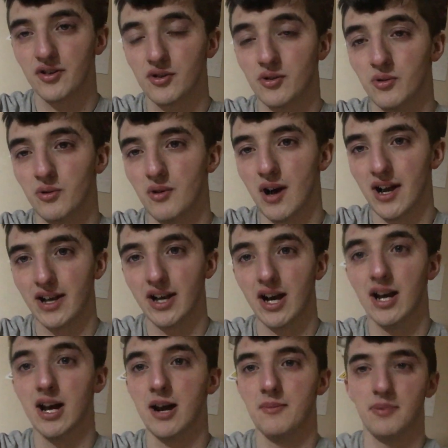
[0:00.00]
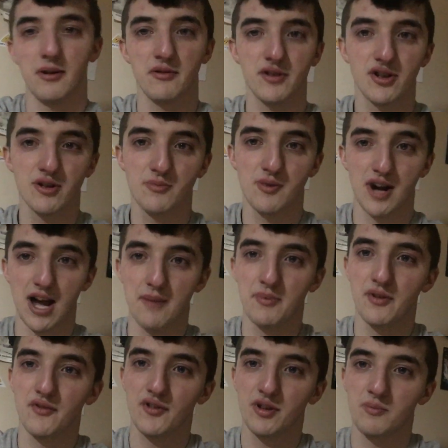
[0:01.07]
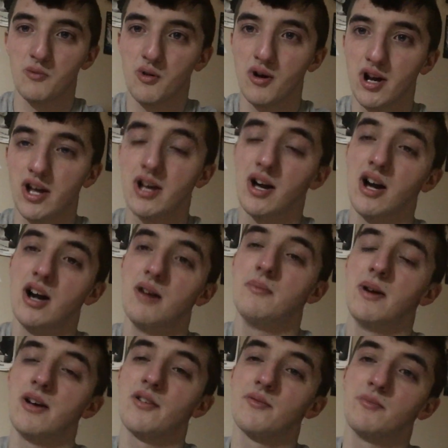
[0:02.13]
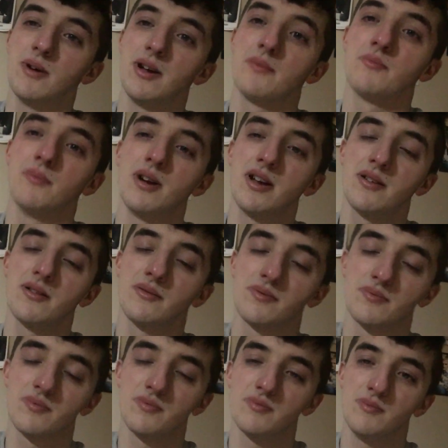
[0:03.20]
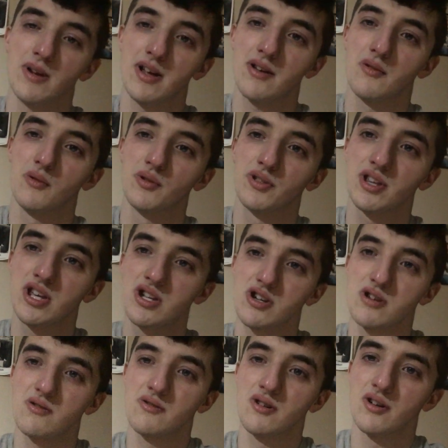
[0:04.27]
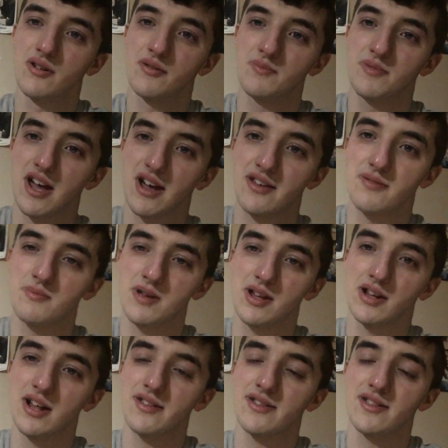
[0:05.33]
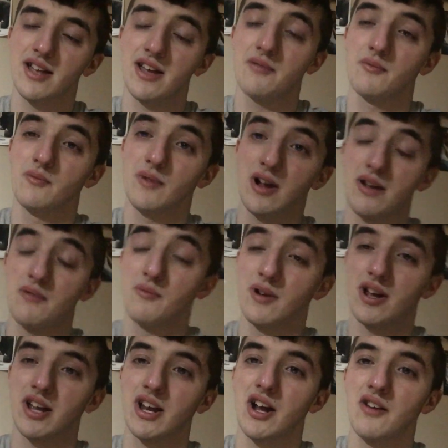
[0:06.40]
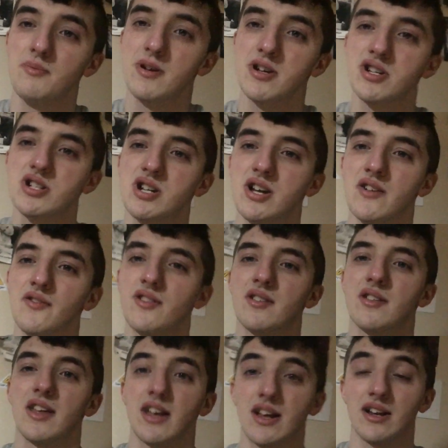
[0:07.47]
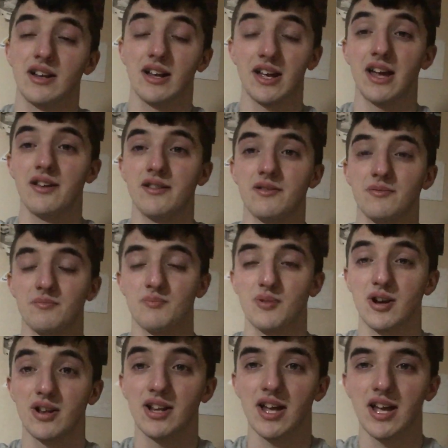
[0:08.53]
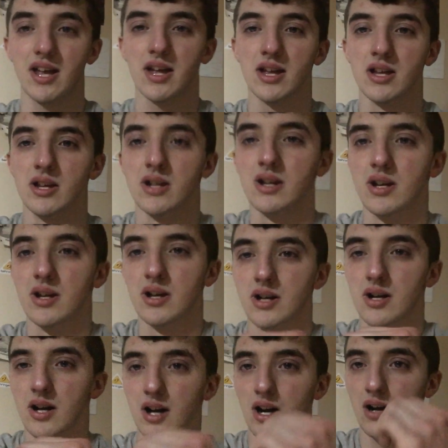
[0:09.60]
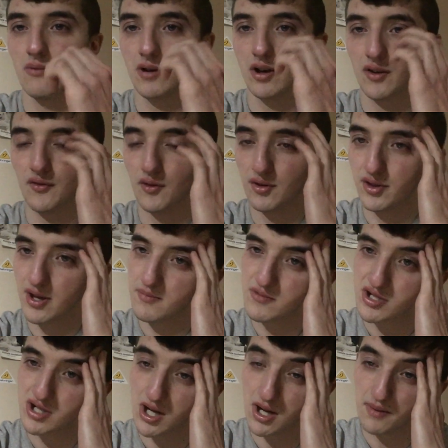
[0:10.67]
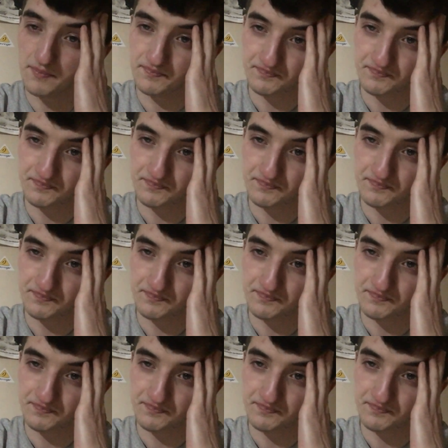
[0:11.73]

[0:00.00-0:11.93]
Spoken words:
school. I got up, I was super happy for the morning. My old teacher texted me last night right when I got off my shift, again, pretty late. I work a full-time job.